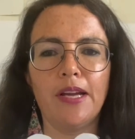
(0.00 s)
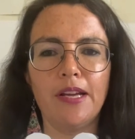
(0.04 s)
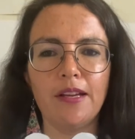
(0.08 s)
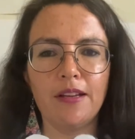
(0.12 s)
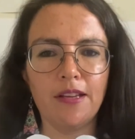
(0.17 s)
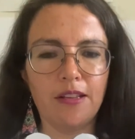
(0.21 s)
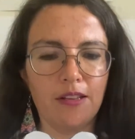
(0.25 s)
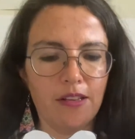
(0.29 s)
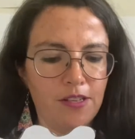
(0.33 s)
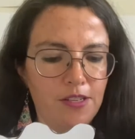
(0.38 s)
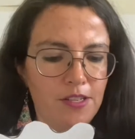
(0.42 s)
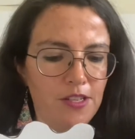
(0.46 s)

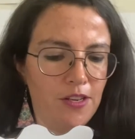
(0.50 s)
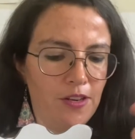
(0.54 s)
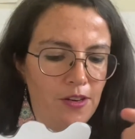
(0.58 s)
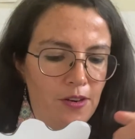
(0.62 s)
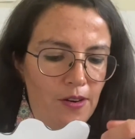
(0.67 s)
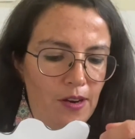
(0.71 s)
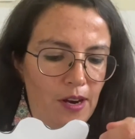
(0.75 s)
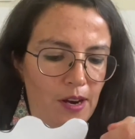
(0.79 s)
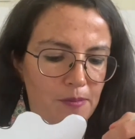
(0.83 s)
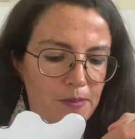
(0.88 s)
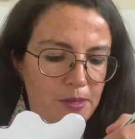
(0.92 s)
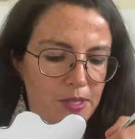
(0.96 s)
going to do?
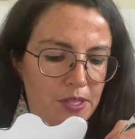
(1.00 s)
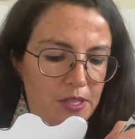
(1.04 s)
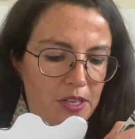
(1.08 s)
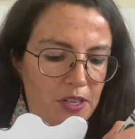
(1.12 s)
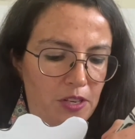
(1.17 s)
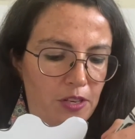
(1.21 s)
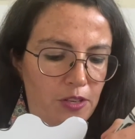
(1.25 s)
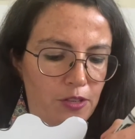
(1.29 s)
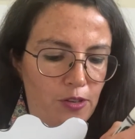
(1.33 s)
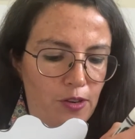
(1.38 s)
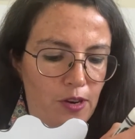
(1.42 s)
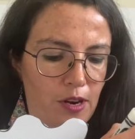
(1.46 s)
I'm just going
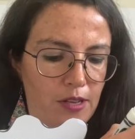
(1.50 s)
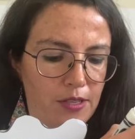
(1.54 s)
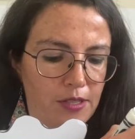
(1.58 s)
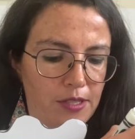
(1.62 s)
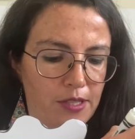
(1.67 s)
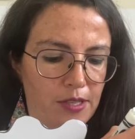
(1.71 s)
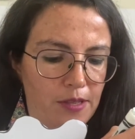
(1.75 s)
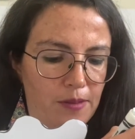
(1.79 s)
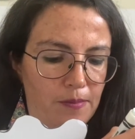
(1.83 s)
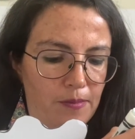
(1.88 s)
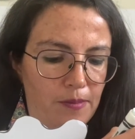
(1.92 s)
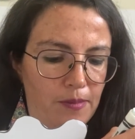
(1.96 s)
to draw
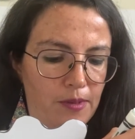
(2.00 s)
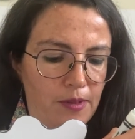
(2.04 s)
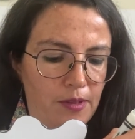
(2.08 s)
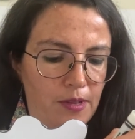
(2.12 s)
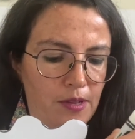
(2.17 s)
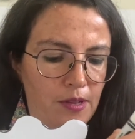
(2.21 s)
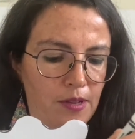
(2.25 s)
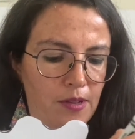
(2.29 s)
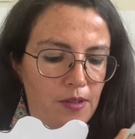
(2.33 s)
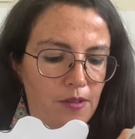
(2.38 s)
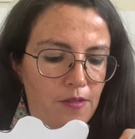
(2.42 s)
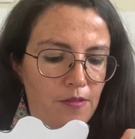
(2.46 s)
some
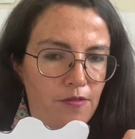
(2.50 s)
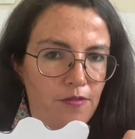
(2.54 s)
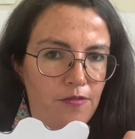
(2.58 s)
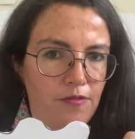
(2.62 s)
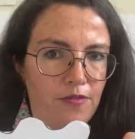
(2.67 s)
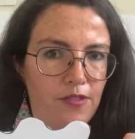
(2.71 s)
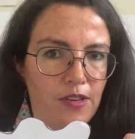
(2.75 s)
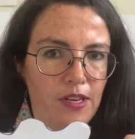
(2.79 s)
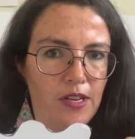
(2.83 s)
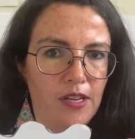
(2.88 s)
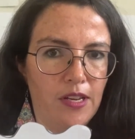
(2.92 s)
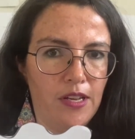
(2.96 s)

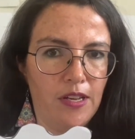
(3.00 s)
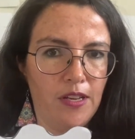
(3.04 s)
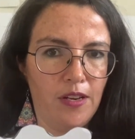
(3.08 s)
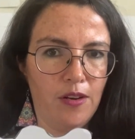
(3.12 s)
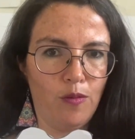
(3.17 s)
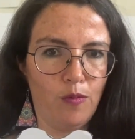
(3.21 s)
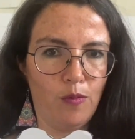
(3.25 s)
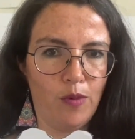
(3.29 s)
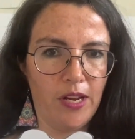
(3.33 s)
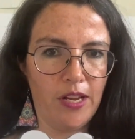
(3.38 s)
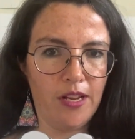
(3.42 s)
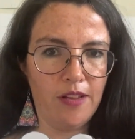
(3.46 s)

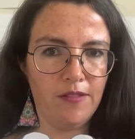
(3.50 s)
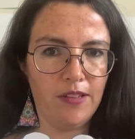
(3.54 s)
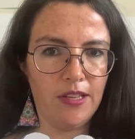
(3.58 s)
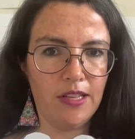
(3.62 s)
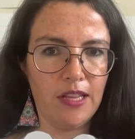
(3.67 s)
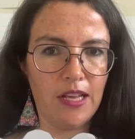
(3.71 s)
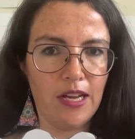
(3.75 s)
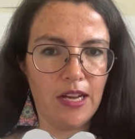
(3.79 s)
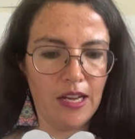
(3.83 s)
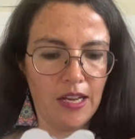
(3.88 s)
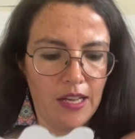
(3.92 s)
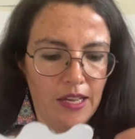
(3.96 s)
fun wavy
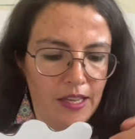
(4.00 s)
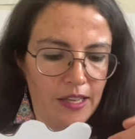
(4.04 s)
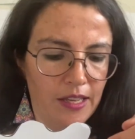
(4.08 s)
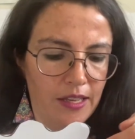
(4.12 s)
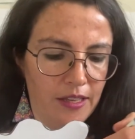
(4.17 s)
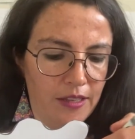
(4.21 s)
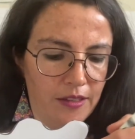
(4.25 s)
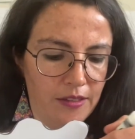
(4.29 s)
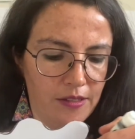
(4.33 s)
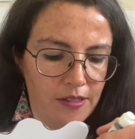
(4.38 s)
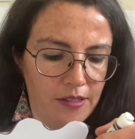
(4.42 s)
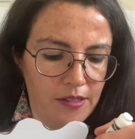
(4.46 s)

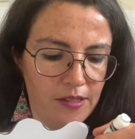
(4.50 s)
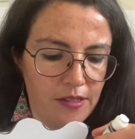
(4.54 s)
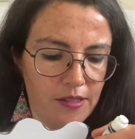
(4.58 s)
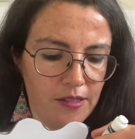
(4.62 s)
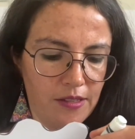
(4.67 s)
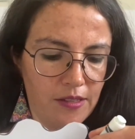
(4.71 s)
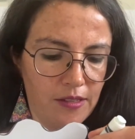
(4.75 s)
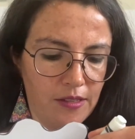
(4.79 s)
lines,